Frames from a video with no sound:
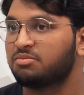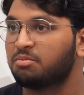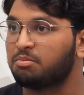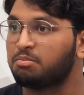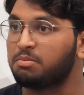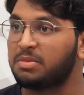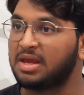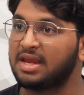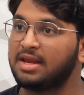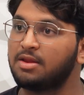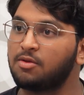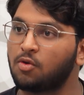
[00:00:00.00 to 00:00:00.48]

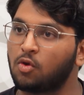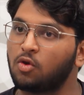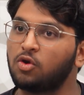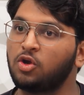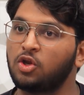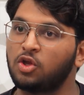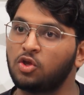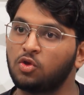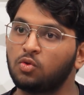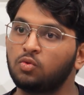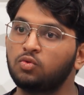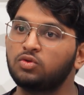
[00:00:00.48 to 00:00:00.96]
may
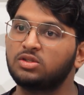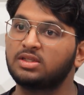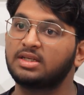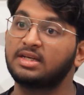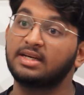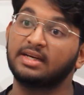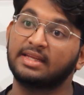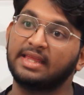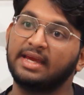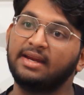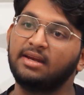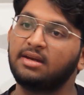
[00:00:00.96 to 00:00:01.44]
not use
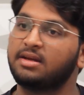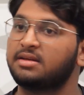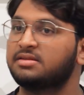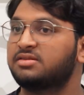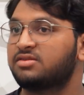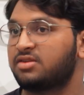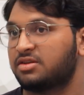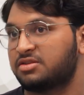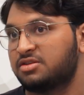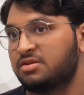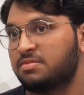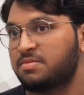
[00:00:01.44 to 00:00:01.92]
correct
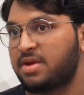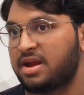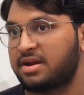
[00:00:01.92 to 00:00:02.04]
construction